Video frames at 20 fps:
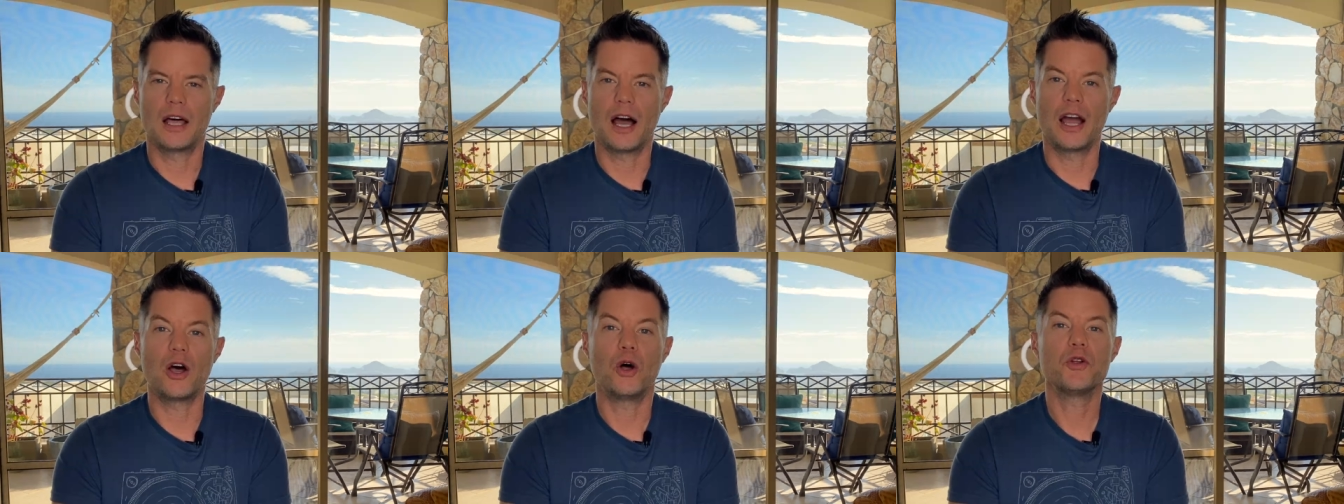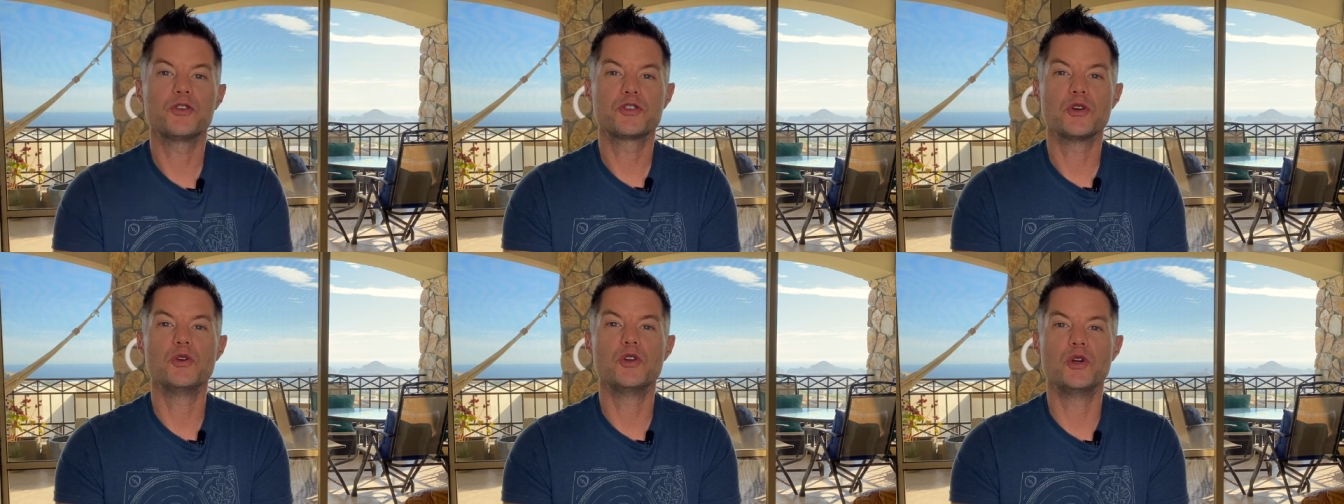I
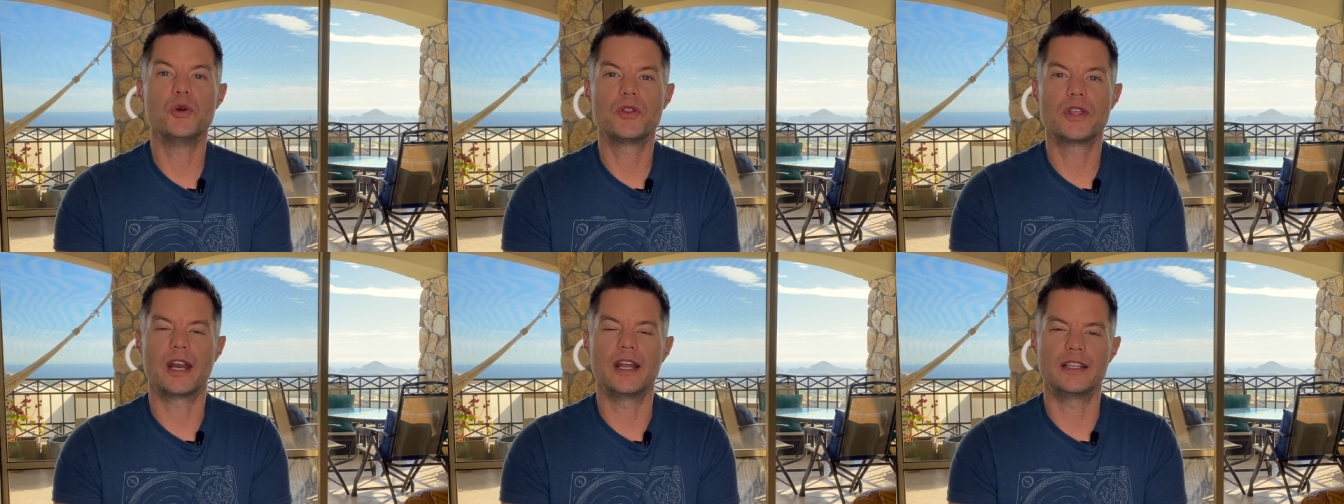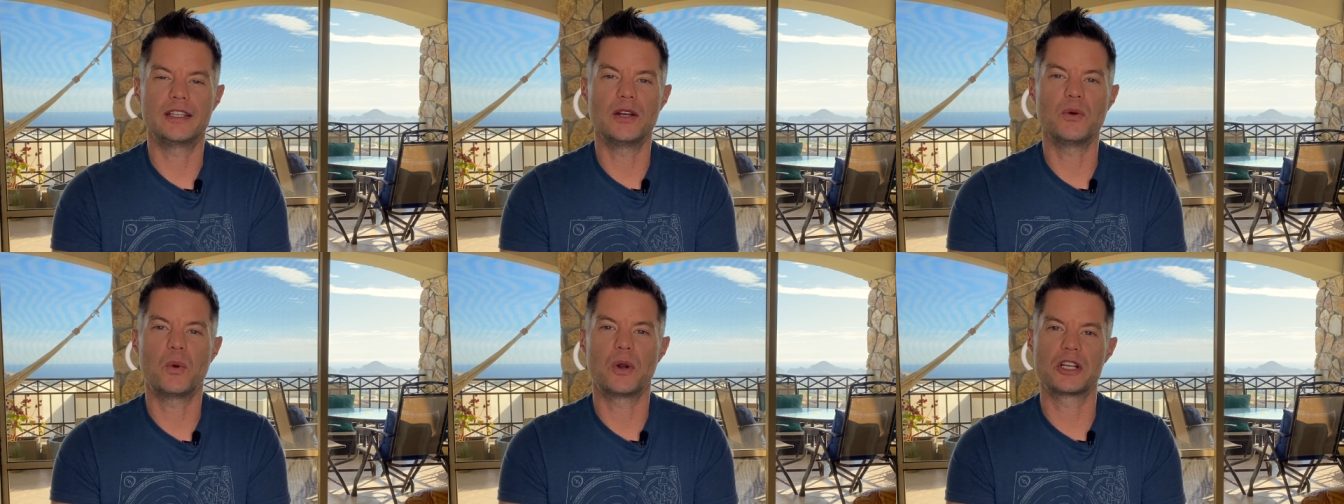also knew that I
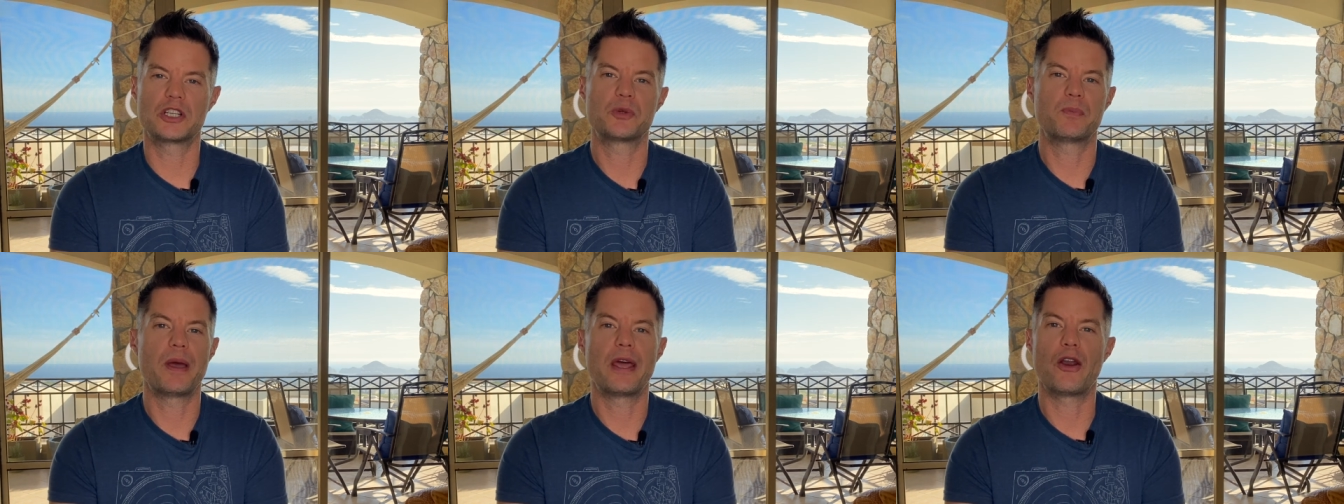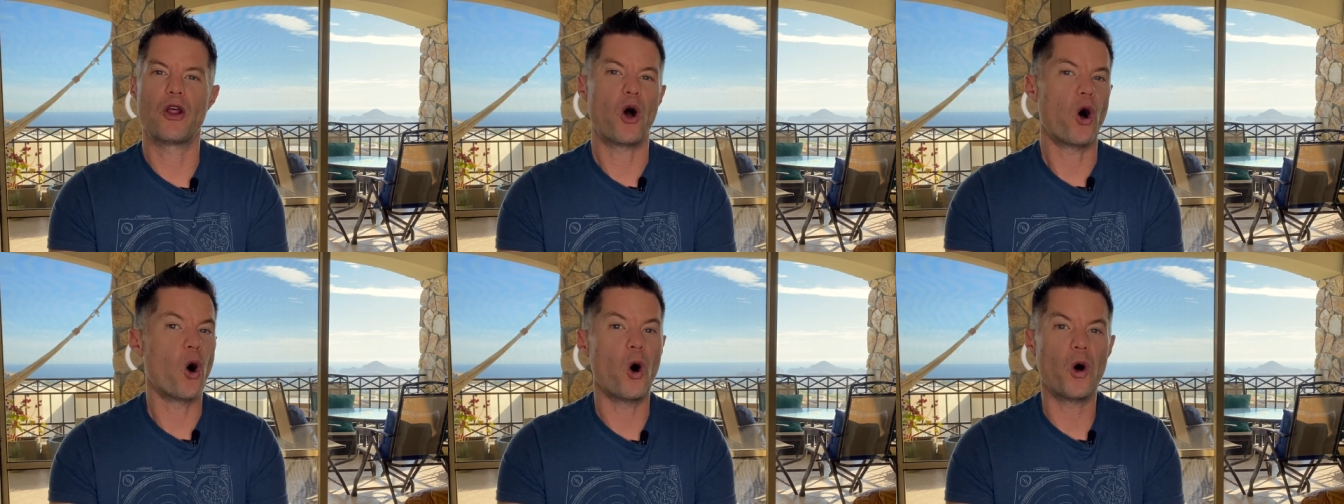didn't want to
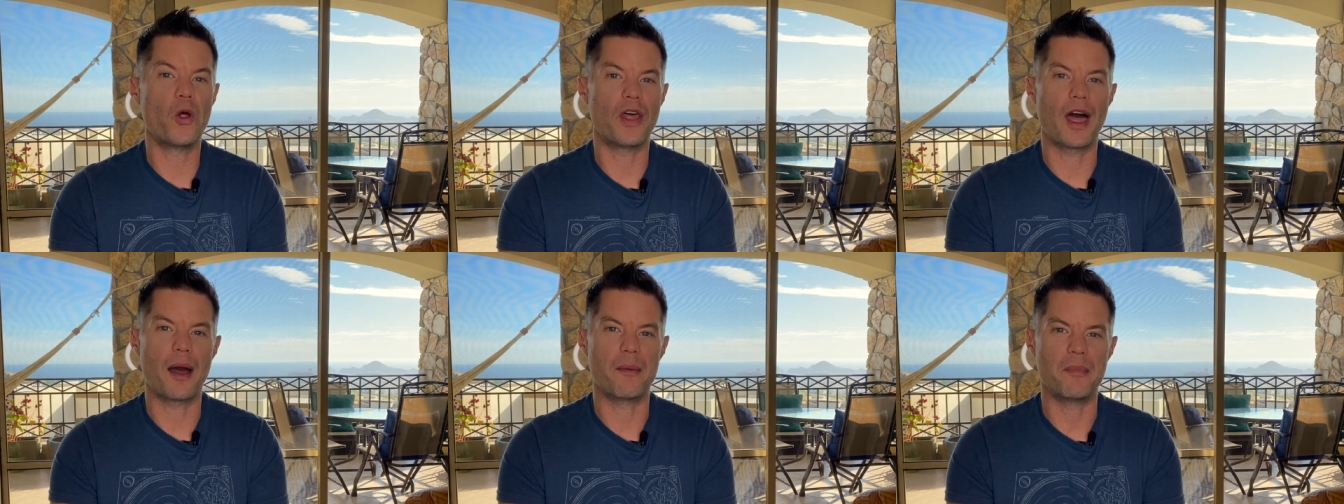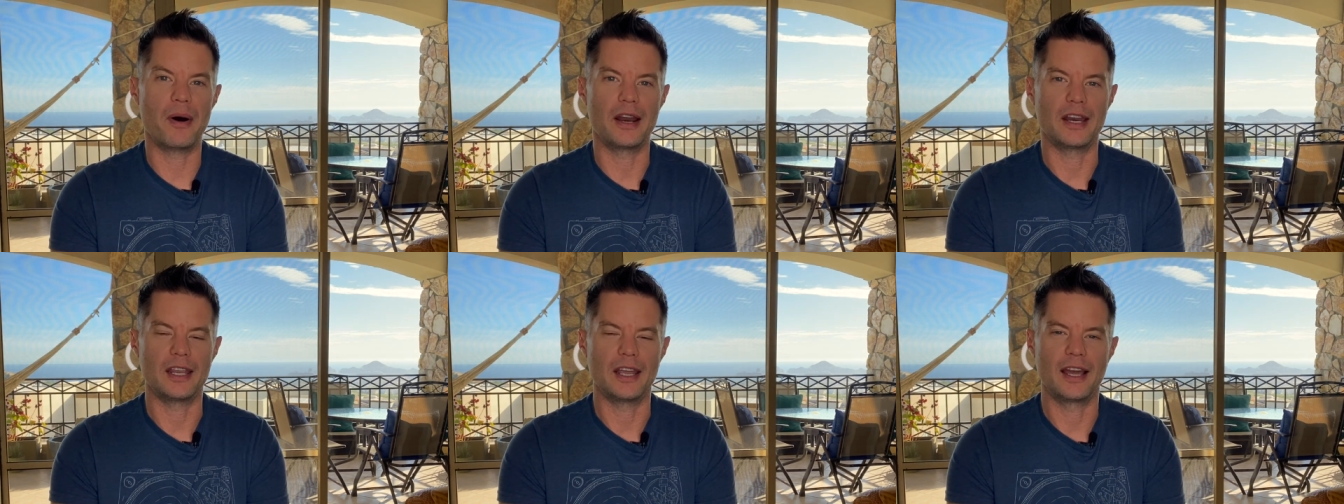spend all that
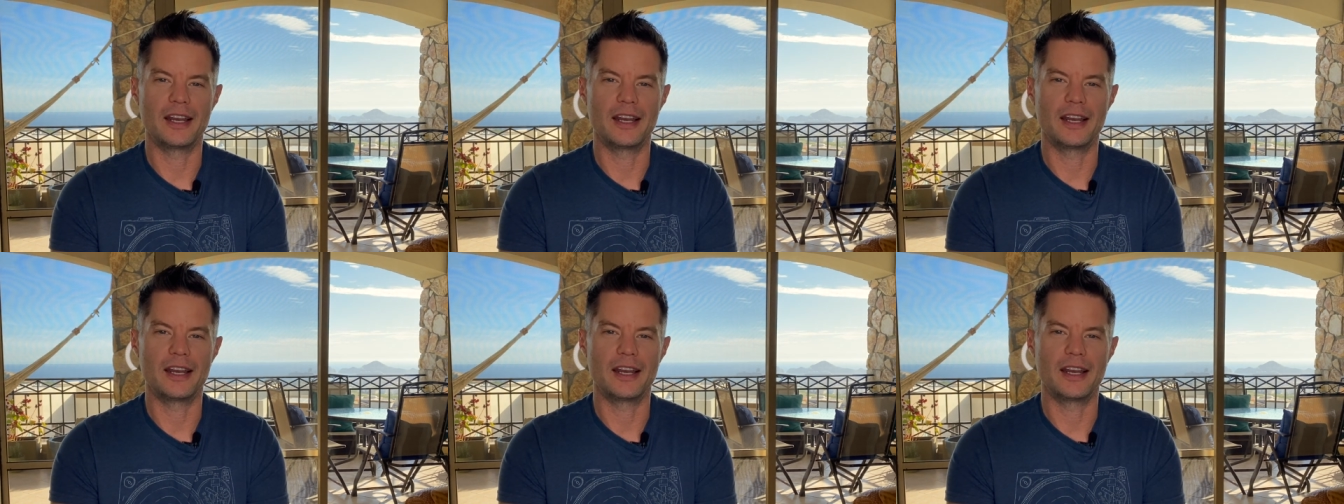money.